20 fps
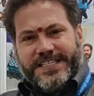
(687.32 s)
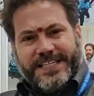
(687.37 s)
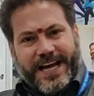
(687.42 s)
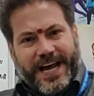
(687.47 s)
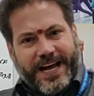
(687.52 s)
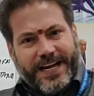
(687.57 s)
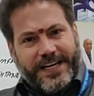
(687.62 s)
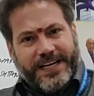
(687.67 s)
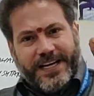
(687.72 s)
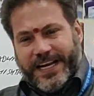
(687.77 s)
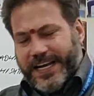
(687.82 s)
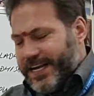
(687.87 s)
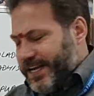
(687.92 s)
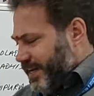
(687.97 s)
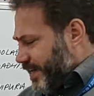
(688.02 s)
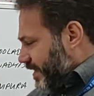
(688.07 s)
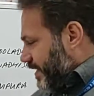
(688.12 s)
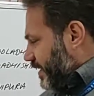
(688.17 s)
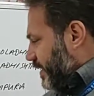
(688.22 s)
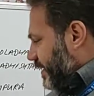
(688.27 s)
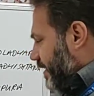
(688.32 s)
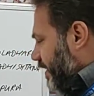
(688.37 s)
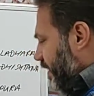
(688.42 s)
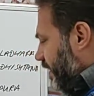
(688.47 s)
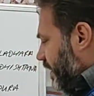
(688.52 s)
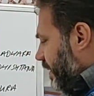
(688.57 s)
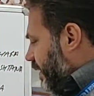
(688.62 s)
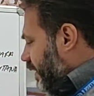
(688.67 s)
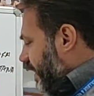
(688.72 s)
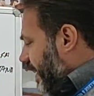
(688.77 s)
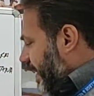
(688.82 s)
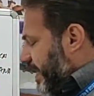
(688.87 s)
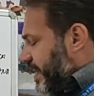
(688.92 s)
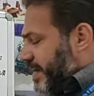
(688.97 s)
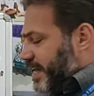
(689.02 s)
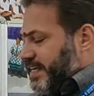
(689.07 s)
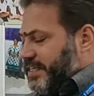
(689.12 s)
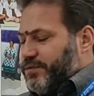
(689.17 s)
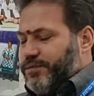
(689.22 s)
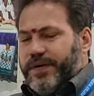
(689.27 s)
is Agni, the
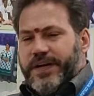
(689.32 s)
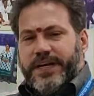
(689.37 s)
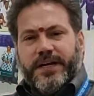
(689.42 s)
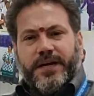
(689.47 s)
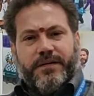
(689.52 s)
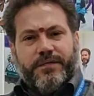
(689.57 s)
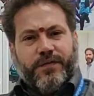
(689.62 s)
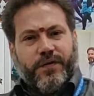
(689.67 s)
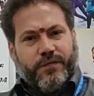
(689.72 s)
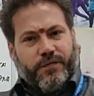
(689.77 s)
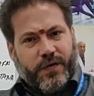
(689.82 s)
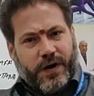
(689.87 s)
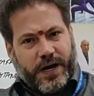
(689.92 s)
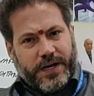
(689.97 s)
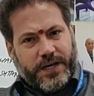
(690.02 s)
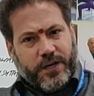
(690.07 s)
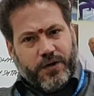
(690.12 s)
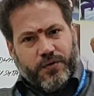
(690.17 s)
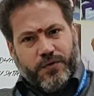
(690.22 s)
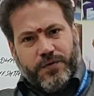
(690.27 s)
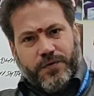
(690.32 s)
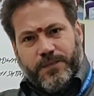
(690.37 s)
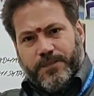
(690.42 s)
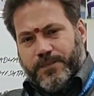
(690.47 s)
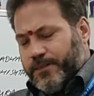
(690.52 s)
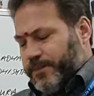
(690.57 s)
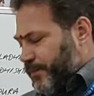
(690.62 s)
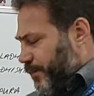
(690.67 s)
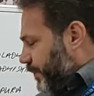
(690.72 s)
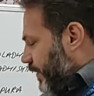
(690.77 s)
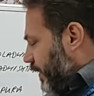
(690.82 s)
index finger for Vayu,